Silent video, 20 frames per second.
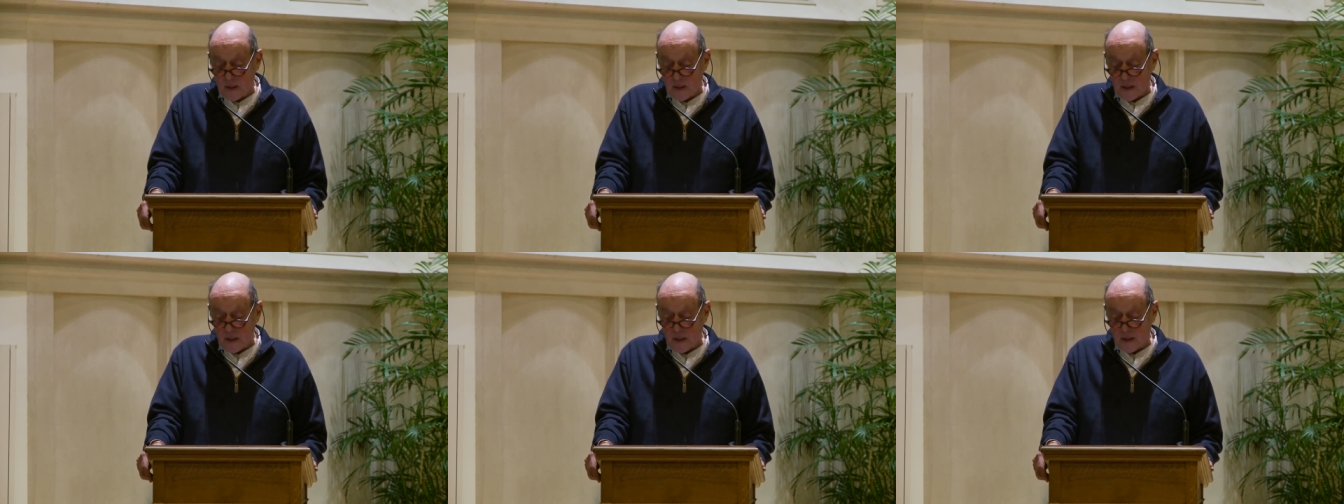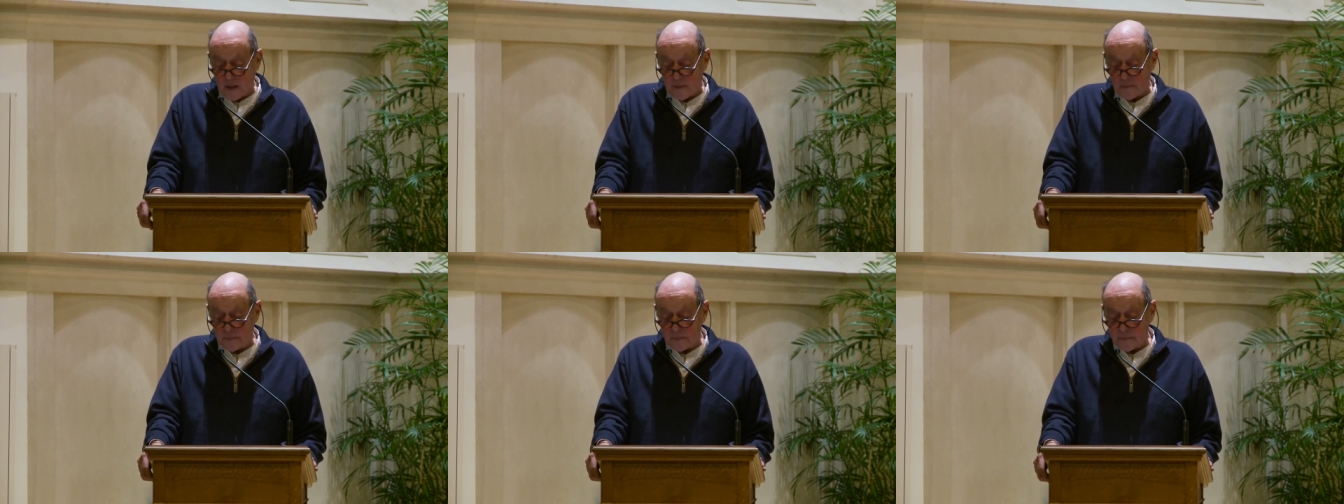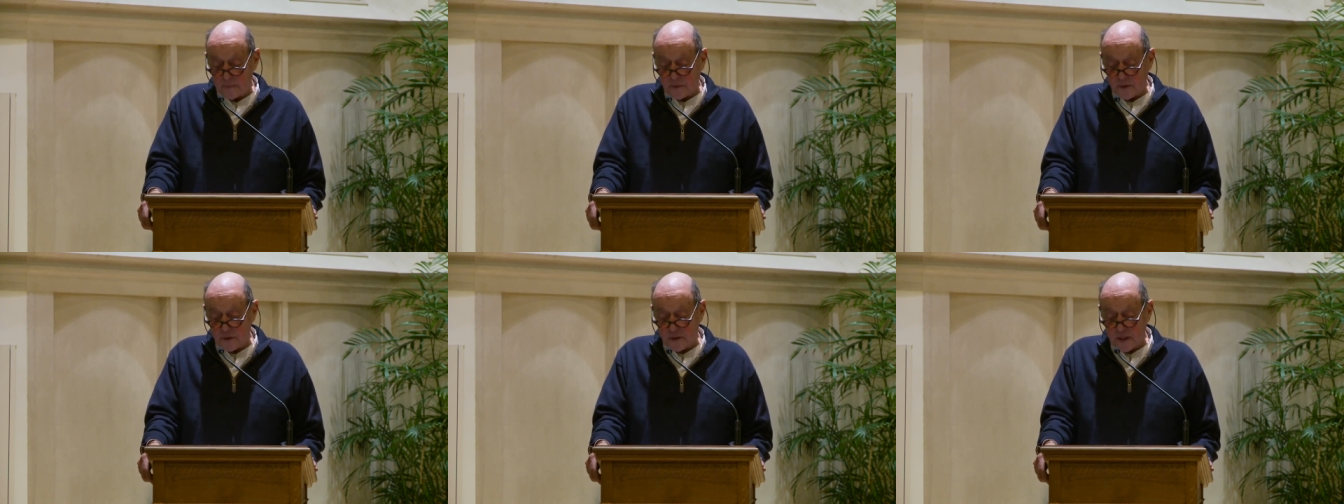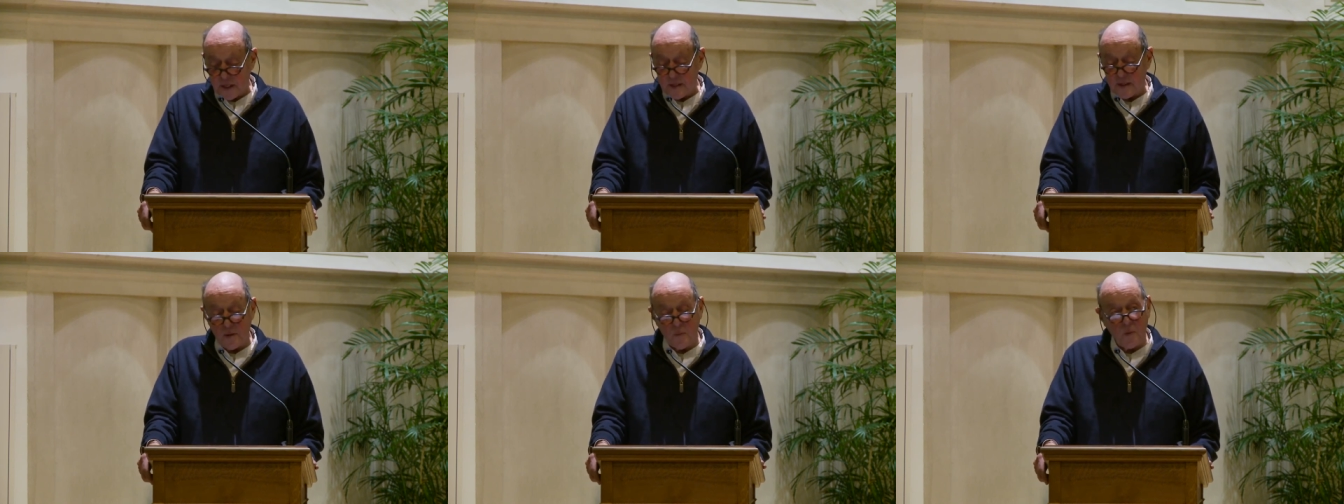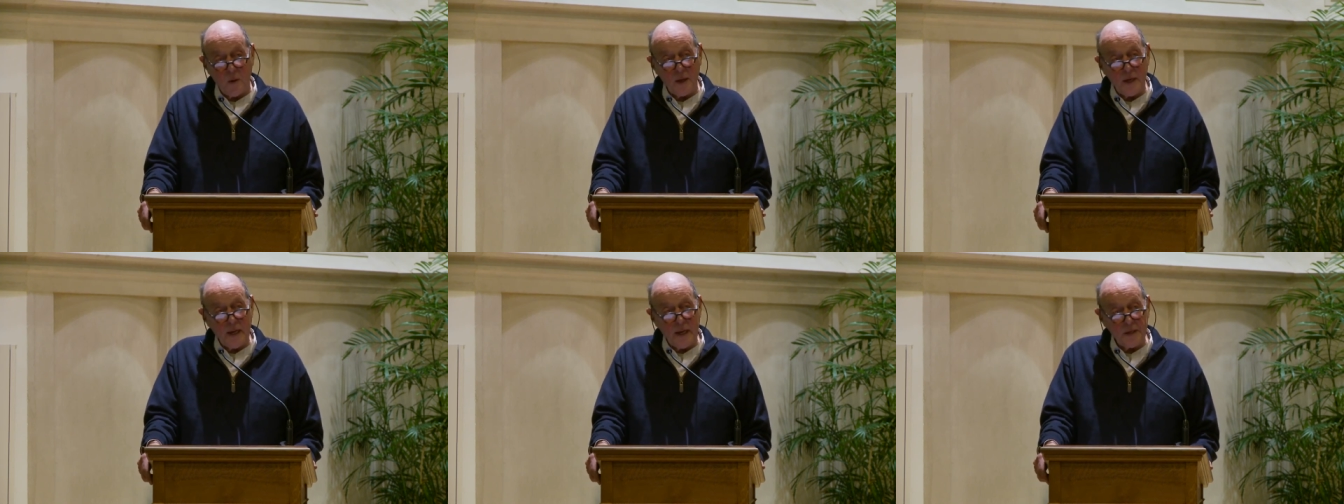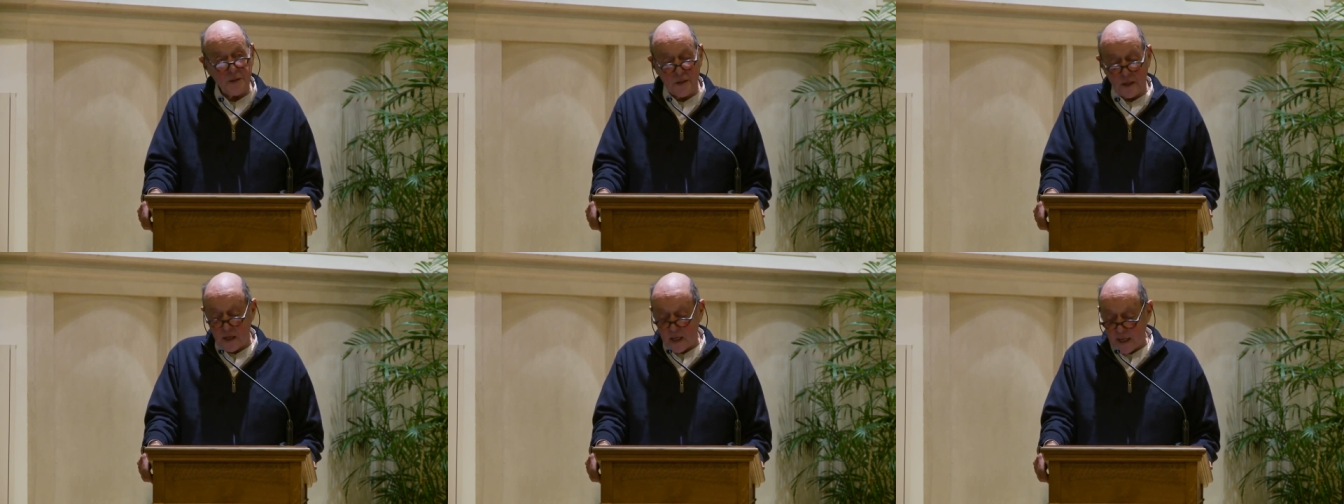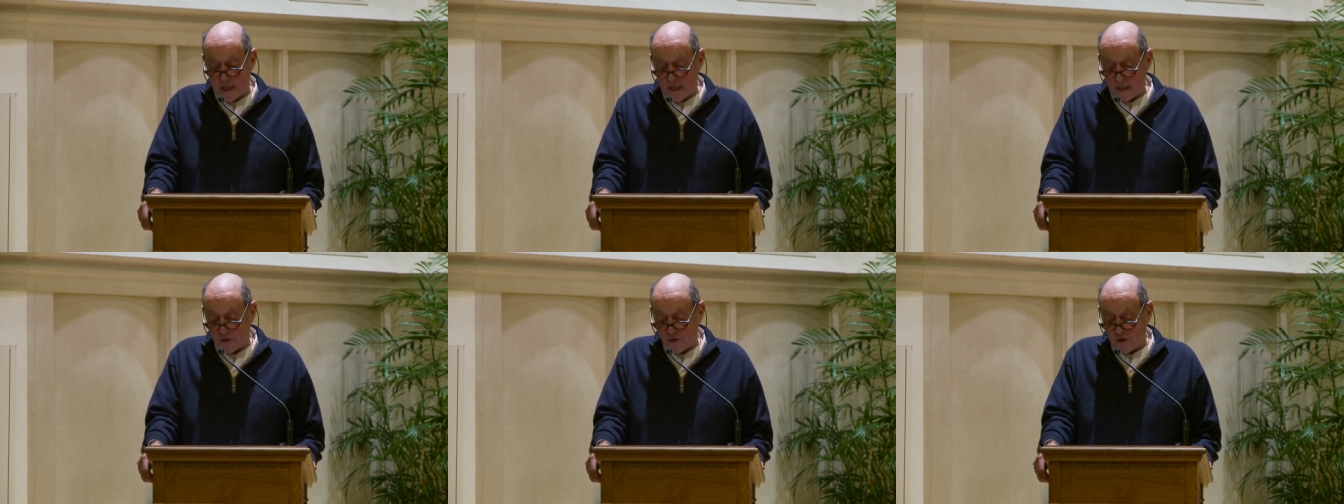Uh, to say that one has an
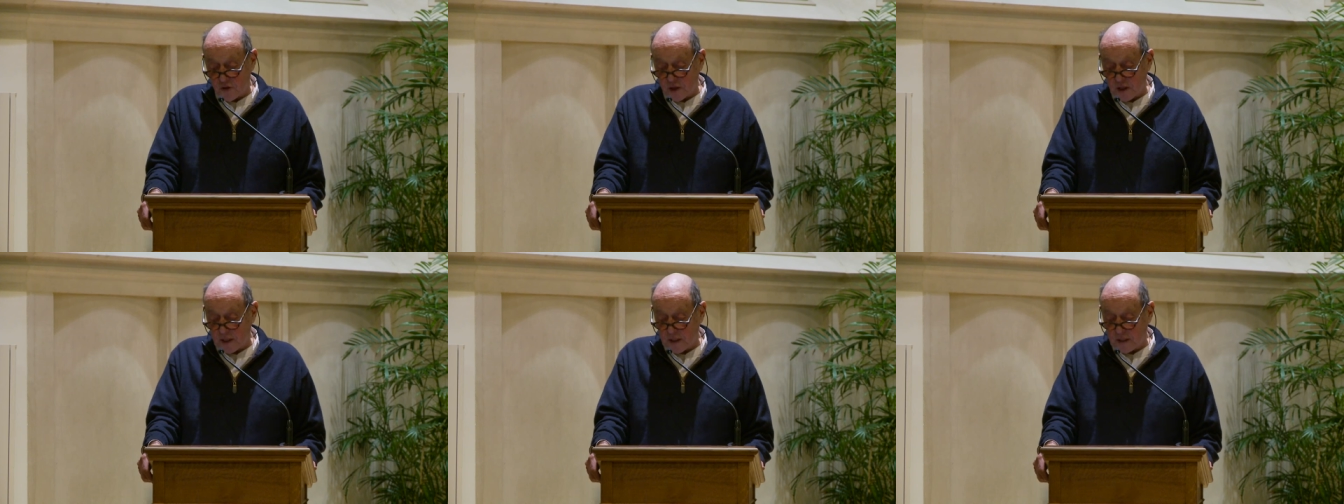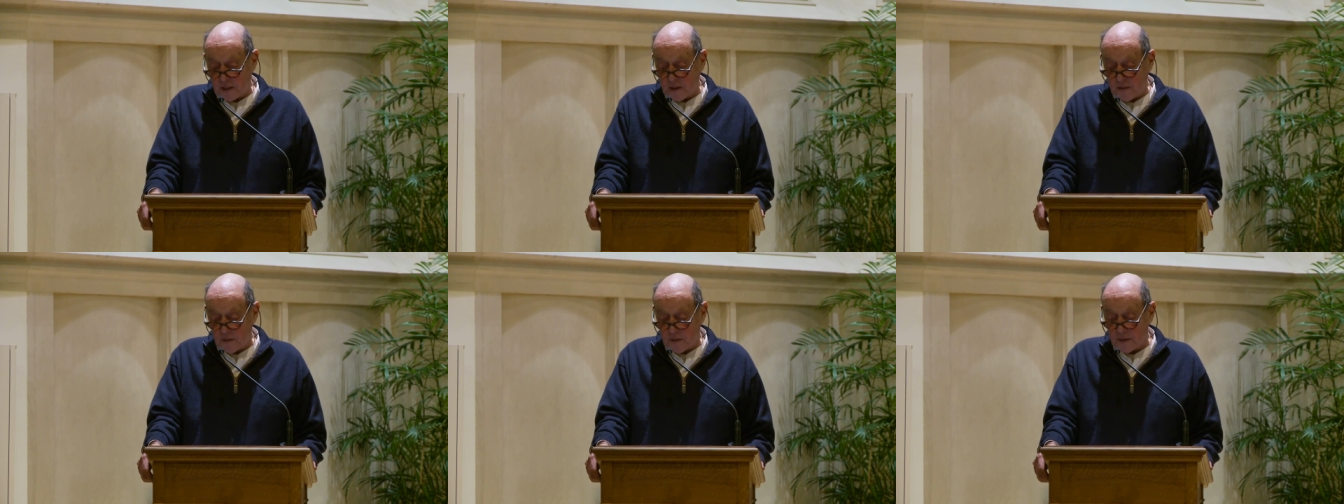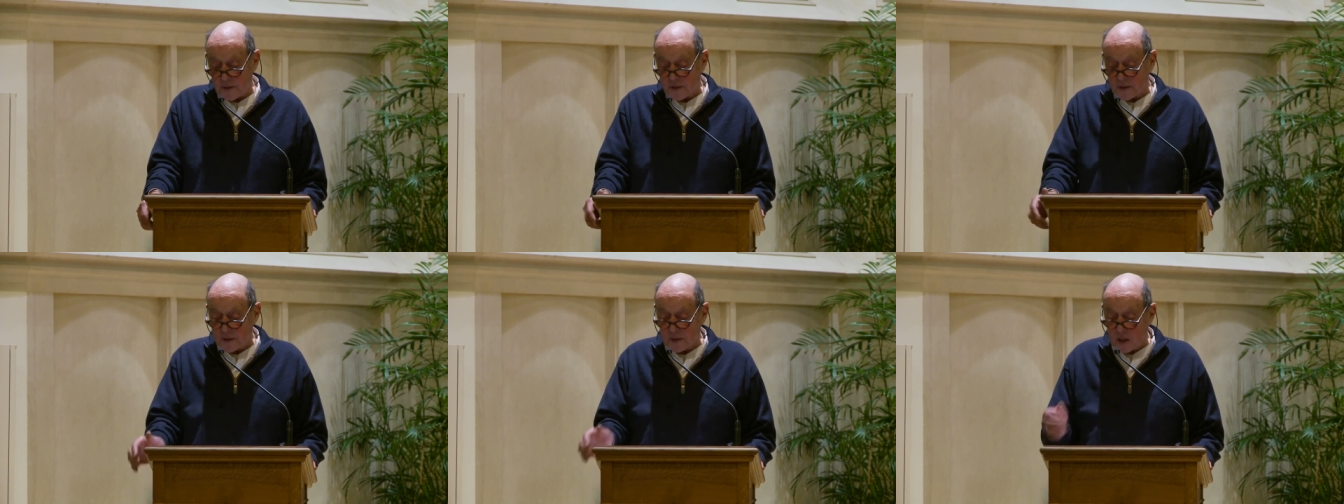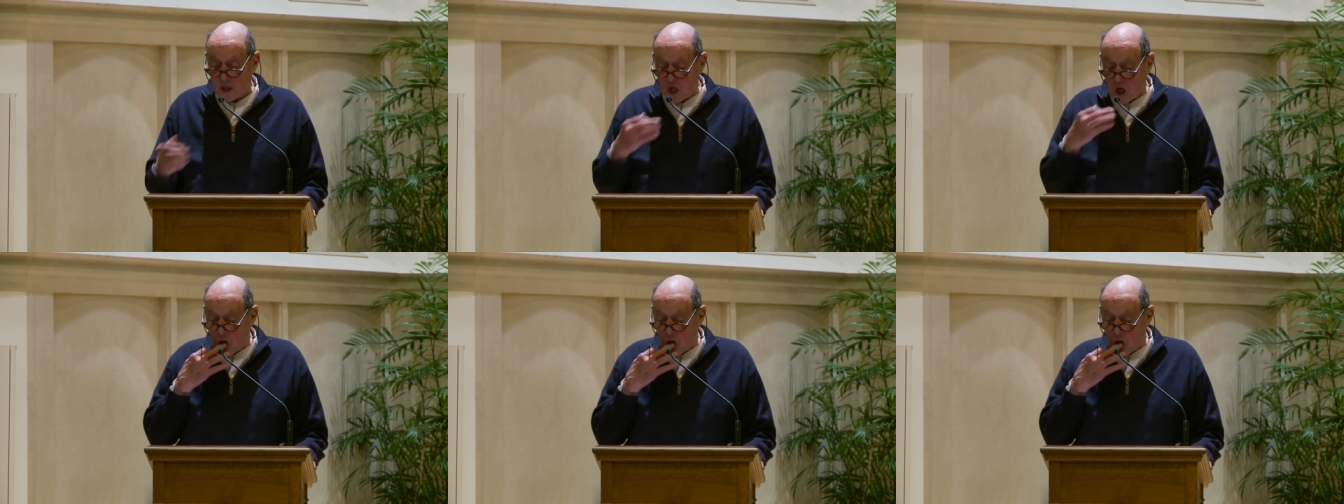iatrogenic illness